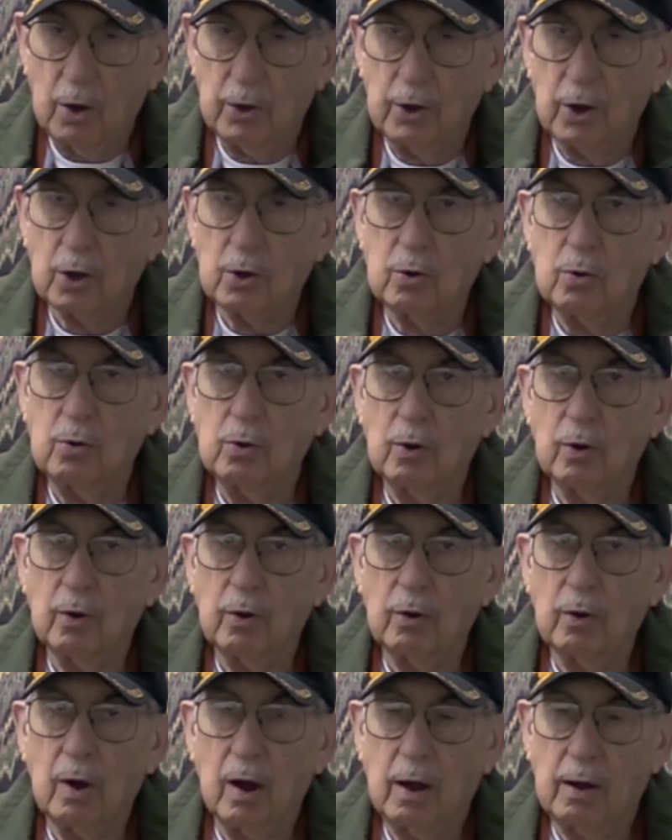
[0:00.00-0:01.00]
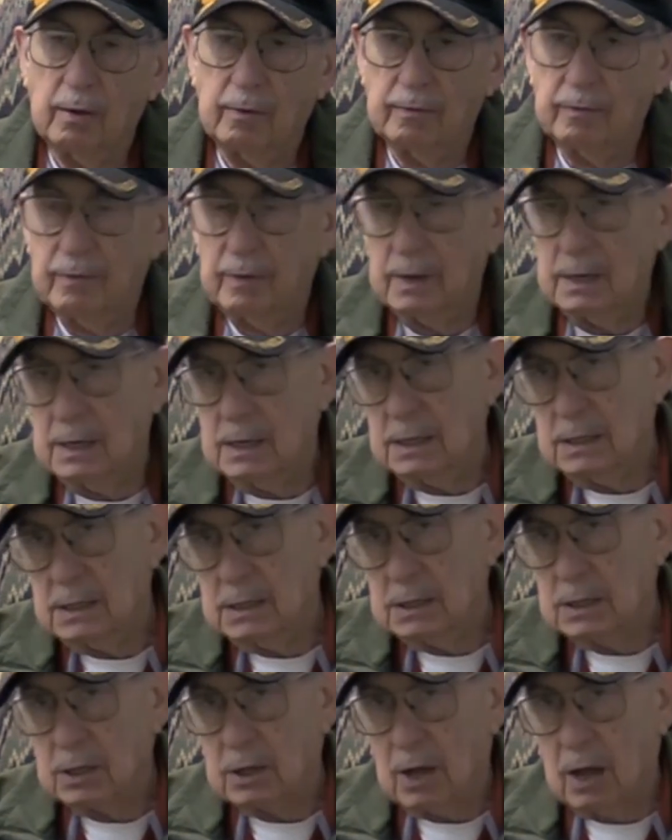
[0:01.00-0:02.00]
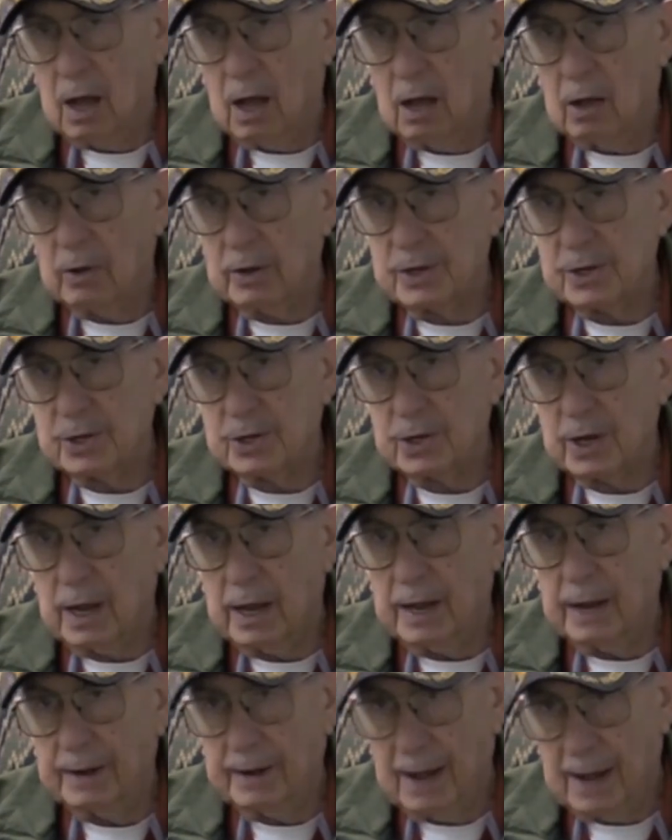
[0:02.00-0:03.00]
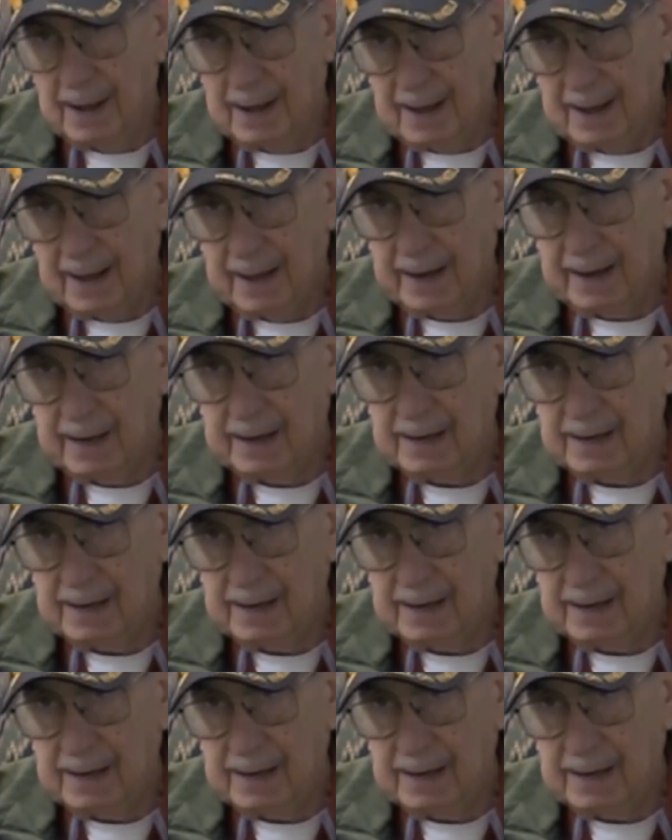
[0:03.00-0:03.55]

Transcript: On the corner of College and High.